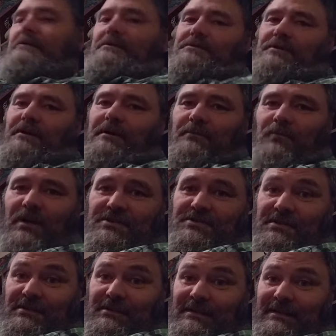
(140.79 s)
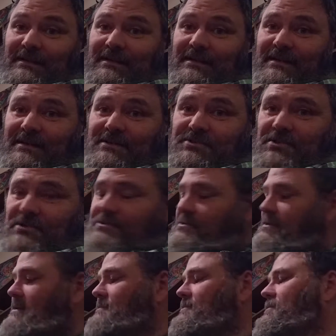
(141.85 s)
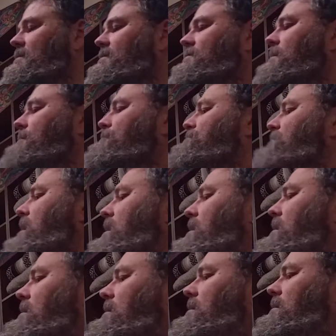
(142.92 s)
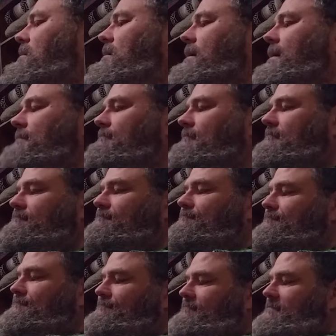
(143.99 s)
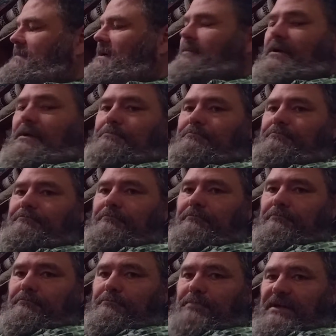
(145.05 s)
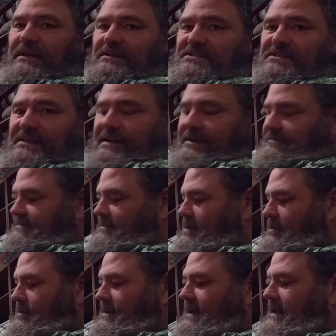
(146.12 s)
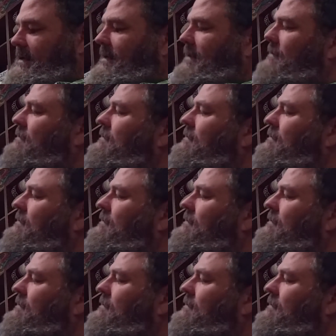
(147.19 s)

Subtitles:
Sorry, watching a little Indiana Jones while I'm doing this. Alright, now I'm going to bring the slide forward again,